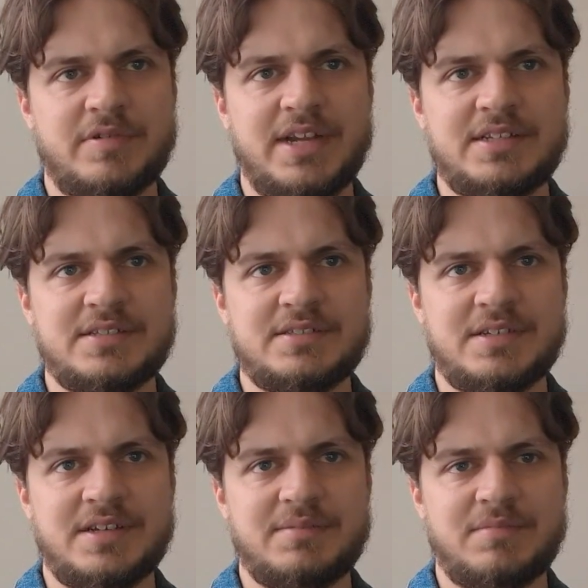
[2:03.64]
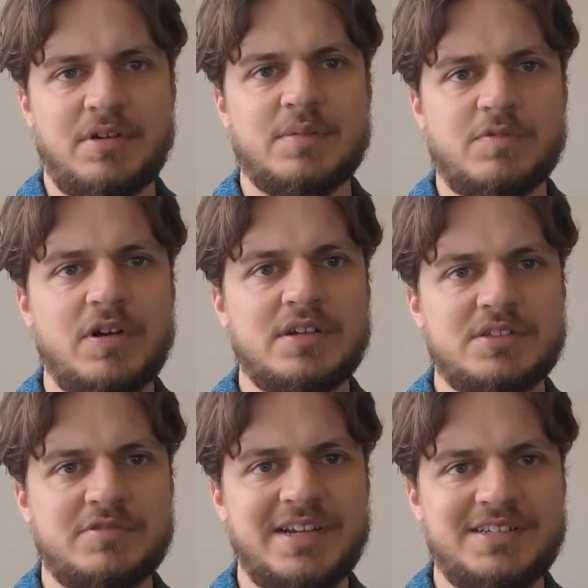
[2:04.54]
created
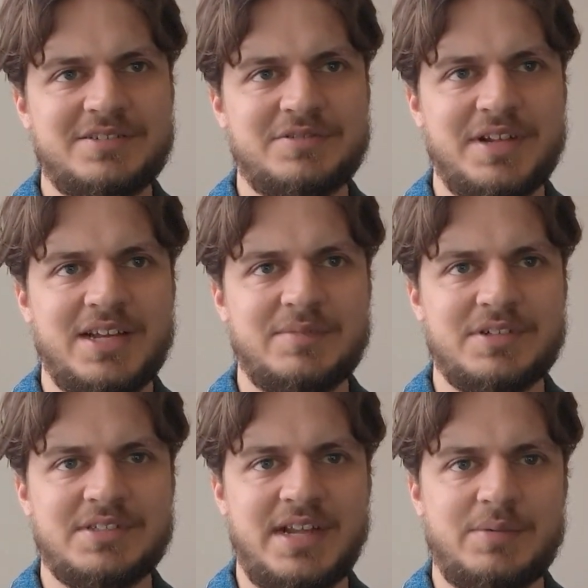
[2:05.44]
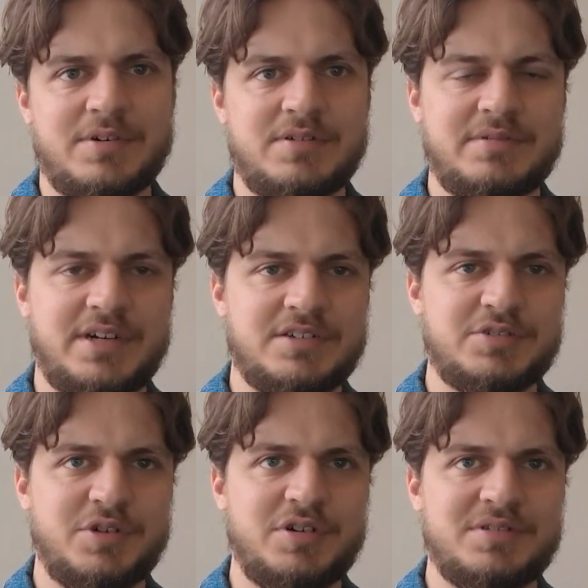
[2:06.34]
to the animals' labor, they are
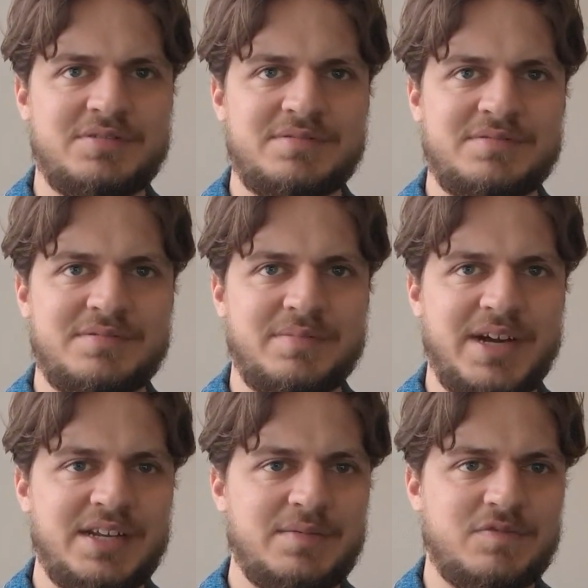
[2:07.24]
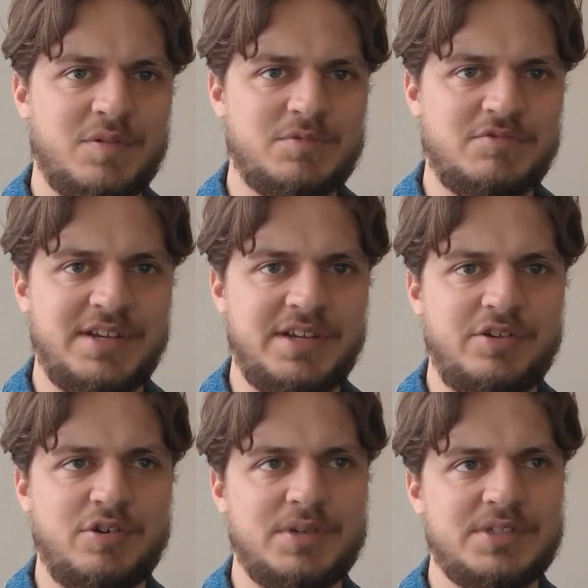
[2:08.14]
stolen by them from greedy
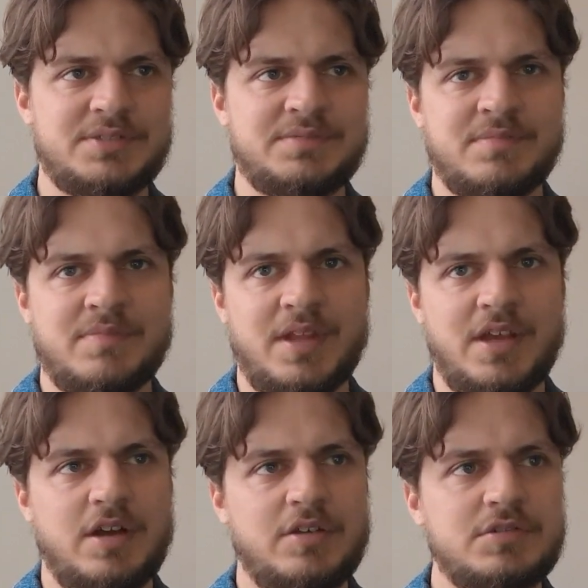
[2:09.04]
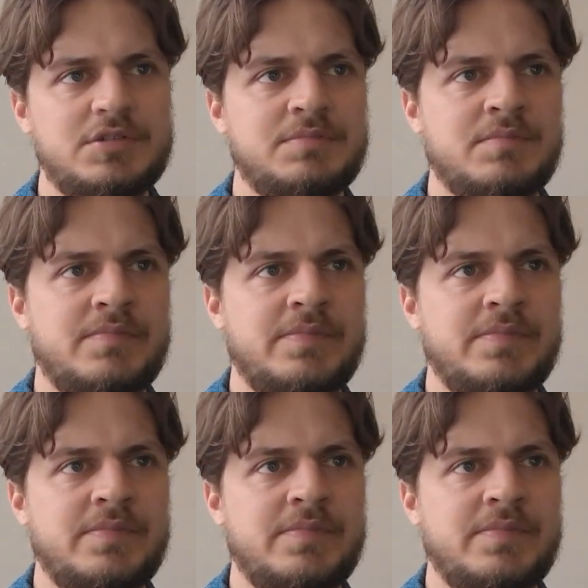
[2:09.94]
humans. He argued,